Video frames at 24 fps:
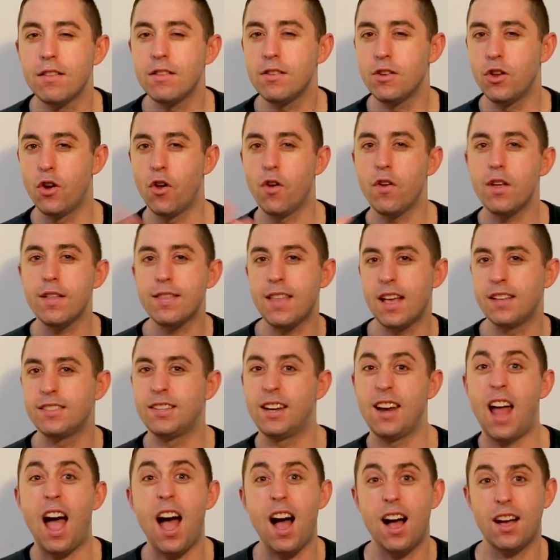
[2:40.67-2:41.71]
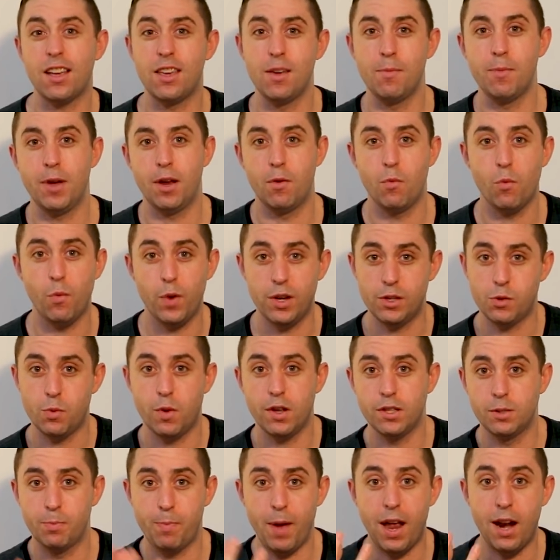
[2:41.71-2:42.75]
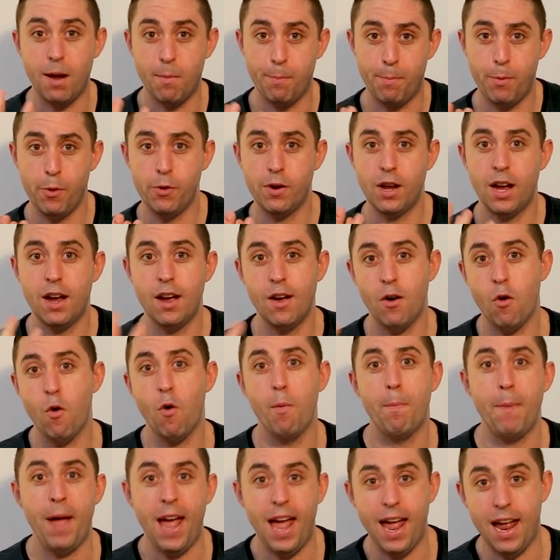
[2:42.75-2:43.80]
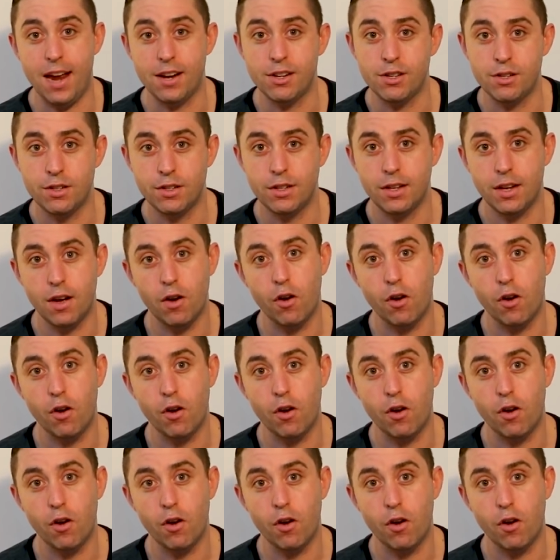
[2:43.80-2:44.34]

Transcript: You know, there's an argument which one's better, Buda or Pest,